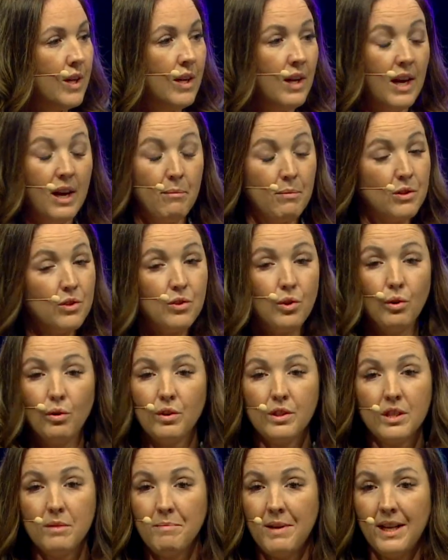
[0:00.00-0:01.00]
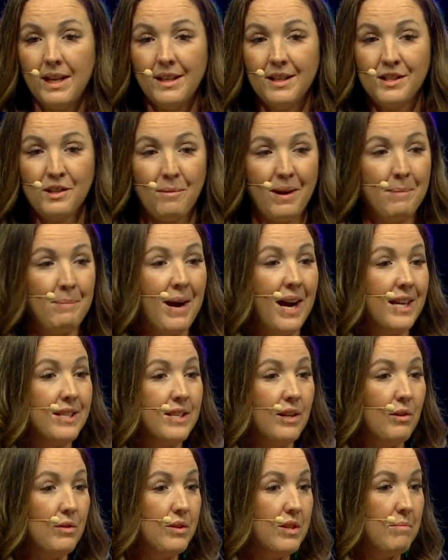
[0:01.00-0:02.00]
It was taught to me, so I pass
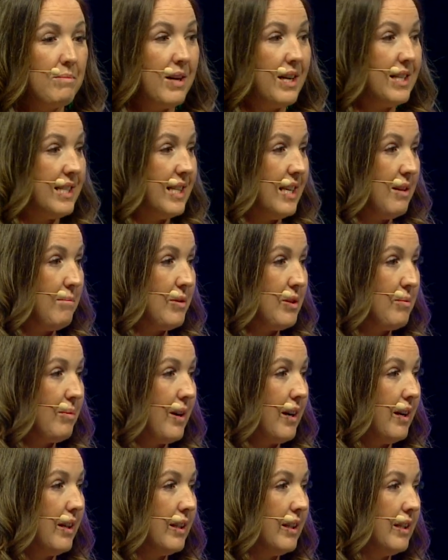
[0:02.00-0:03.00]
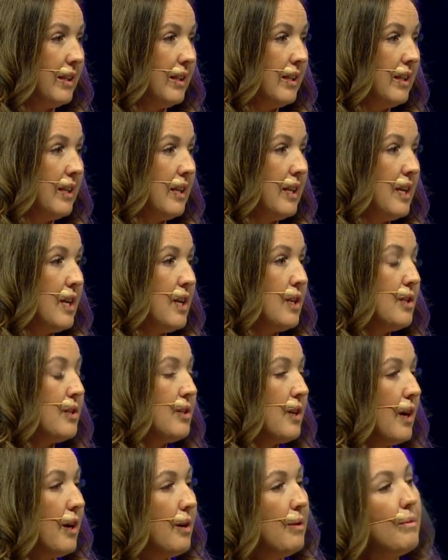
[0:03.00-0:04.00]
it on to my team as well.
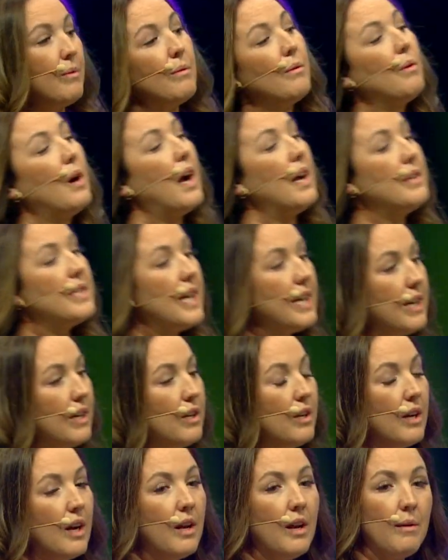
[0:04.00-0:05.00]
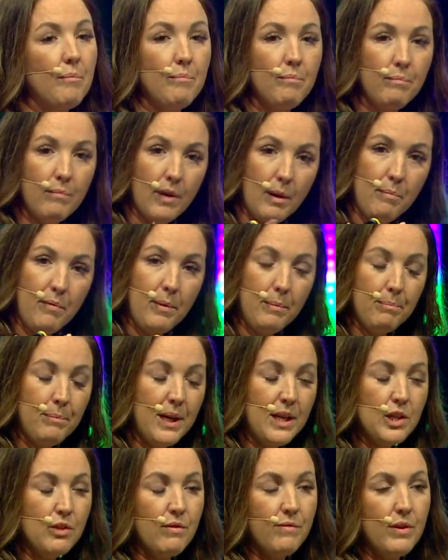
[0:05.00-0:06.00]
So I take a
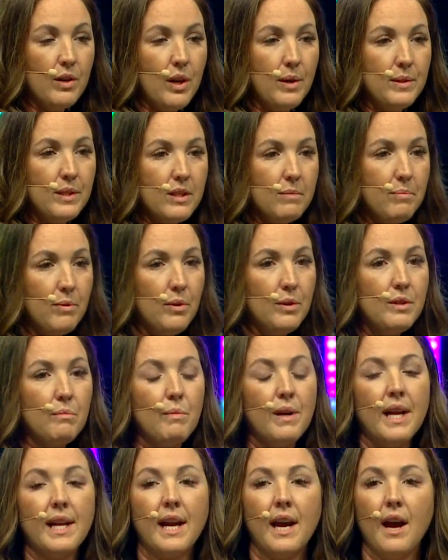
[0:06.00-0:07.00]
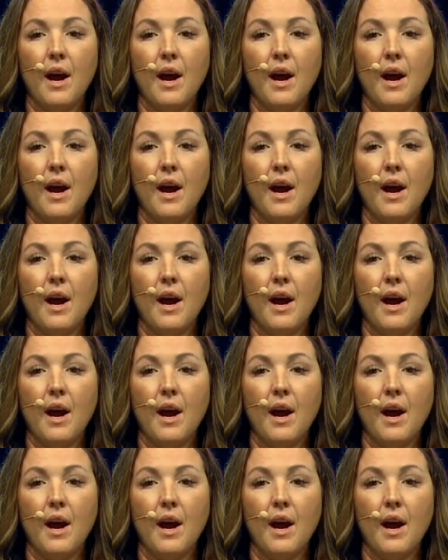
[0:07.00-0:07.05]
picture of the notice board, and when I get